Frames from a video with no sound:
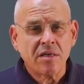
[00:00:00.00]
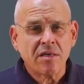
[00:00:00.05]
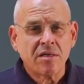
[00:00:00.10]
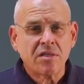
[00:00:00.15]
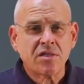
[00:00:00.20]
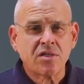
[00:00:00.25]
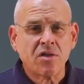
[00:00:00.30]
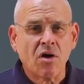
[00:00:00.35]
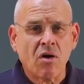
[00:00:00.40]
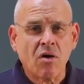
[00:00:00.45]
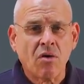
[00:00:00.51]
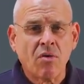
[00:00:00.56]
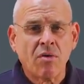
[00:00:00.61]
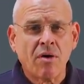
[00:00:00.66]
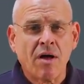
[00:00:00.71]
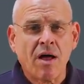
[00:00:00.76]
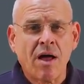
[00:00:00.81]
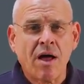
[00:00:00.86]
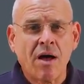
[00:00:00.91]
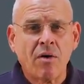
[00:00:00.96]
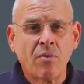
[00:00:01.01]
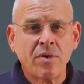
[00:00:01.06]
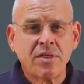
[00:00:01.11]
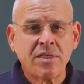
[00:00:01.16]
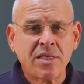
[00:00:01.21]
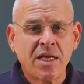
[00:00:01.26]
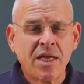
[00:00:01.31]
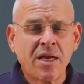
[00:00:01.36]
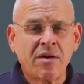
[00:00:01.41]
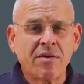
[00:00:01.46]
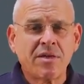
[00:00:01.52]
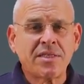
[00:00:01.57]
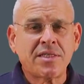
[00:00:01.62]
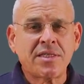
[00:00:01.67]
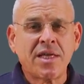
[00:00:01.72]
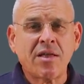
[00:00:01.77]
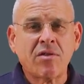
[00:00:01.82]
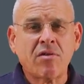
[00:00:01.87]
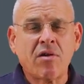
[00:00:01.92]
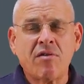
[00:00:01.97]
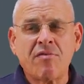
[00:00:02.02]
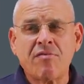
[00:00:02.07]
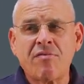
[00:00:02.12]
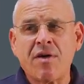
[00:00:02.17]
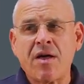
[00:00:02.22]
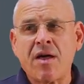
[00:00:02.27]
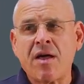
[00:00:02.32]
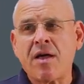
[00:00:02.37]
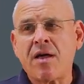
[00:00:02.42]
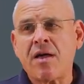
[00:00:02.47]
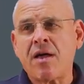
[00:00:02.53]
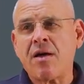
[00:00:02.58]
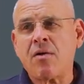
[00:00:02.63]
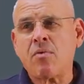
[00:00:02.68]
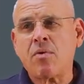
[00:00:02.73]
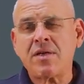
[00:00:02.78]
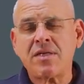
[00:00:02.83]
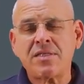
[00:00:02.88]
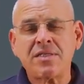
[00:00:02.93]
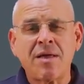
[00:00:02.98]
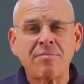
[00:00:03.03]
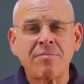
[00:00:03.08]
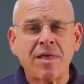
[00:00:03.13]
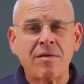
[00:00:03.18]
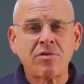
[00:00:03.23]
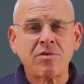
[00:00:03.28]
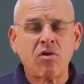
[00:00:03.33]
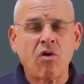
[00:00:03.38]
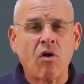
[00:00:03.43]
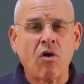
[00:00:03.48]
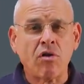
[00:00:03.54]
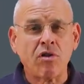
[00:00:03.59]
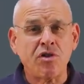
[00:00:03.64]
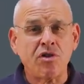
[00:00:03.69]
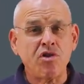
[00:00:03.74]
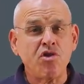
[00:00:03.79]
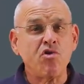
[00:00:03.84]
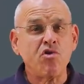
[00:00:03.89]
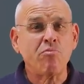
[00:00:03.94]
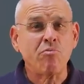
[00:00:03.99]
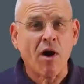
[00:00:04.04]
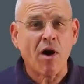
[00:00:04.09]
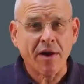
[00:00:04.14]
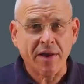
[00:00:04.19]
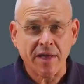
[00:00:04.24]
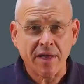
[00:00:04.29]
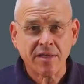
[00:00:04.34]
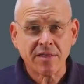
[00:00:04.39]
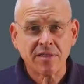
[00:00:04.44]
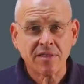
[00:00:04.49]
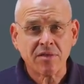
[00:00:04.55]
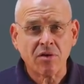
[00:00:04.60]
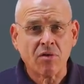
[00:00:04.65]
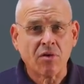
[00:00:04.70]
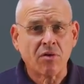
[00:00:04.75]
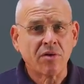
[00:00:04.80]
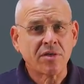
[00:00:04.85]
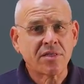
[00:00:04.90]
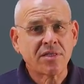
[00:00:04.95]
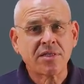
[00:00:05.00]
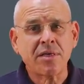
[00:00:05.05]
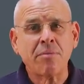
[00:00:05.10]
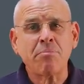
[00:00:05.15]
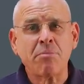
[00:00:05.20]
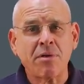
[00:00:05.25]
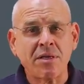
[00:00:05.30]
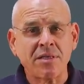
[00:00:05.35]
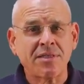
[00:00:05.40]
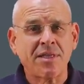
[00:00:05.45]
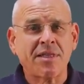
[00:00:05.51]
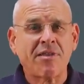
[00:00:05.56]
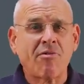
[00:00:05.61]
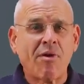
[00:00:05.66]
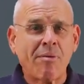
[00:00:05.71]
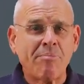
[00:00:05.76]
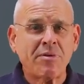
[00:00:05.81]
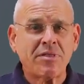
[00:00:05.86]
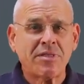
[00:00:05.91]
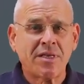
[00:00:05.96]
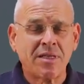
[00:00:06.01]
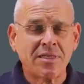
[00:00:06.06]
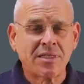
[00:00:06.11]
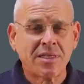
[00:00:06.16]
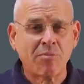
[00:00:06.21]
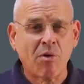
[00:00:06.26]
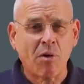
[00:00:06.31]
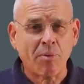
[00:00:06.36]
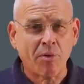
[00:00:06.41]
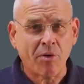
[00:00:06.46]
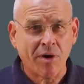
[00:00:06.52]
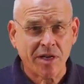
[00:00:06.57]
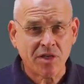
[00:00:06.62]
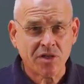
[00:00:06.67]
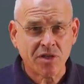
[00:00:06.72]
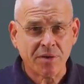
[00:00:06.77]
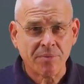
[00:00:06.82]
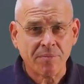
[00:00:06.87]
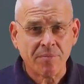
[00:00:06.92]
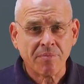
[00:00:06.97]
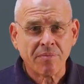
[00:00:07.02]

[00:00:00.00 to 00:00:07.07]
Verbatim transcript: So uh, we see here a set of uh, uh what is sometimes called mnemonics or symbols that represent some operation.